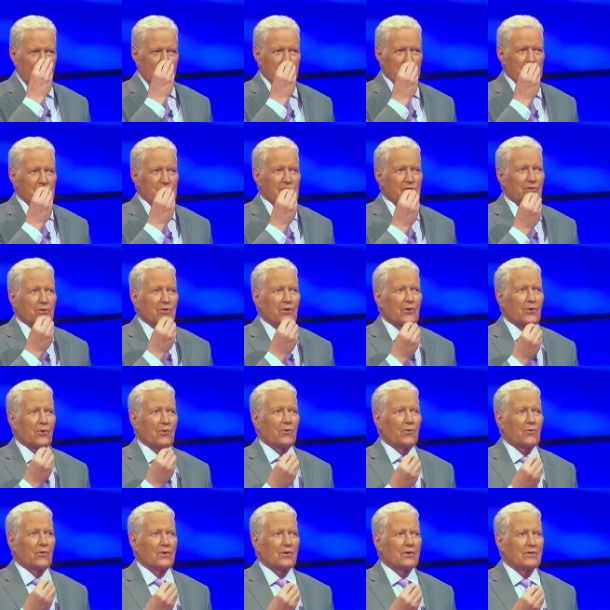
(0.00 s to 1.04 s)

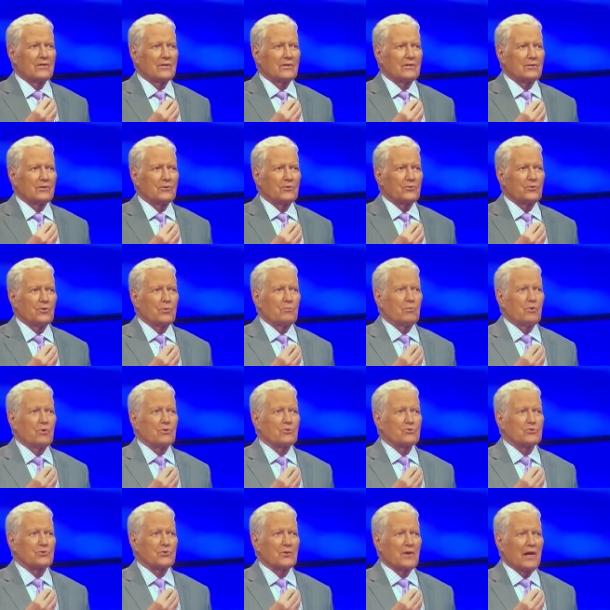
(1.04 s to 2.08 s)
Cyrano de
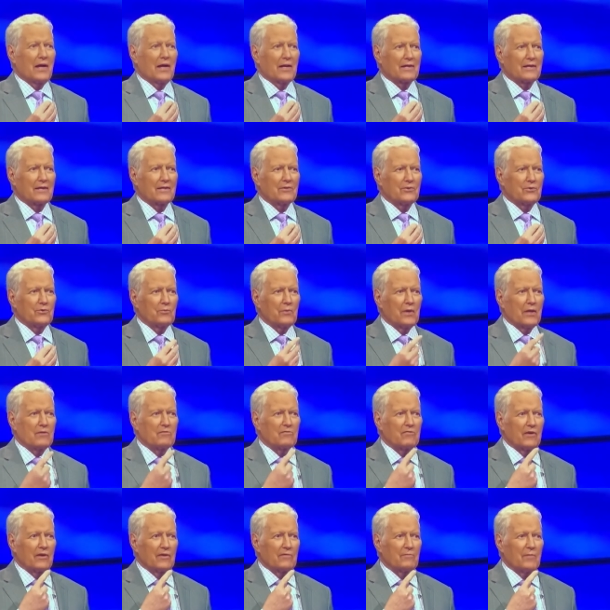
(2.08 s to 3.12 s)
Bergerac. You make
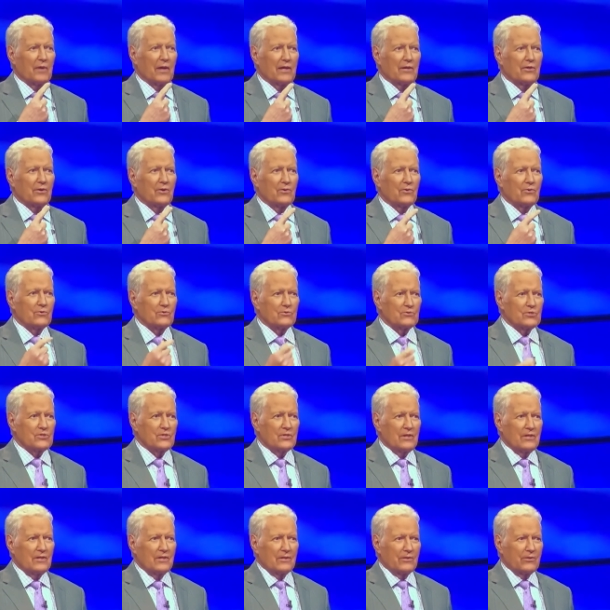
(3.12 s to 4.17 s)
fun of my nose.
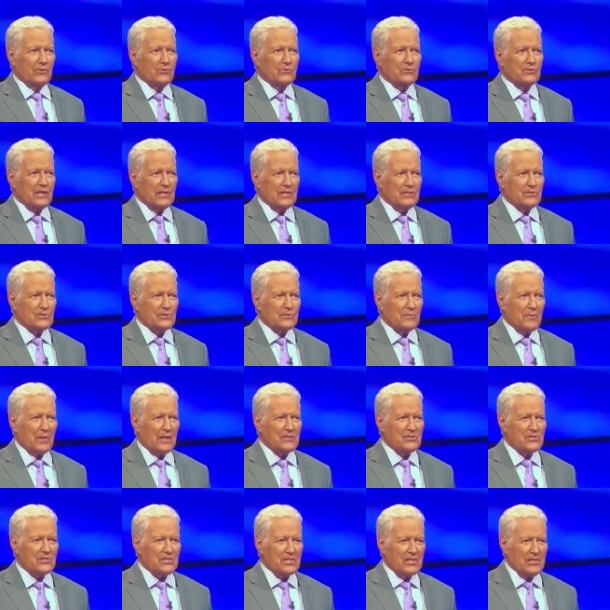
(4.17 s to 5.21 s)
You taste my
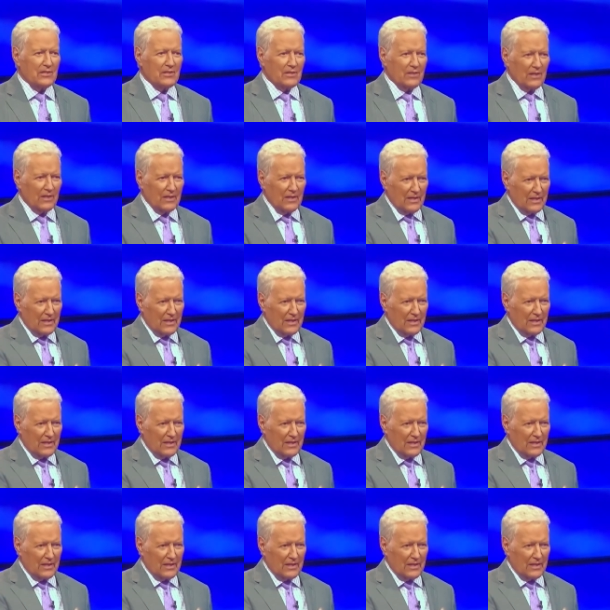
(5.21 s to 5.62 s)
steel.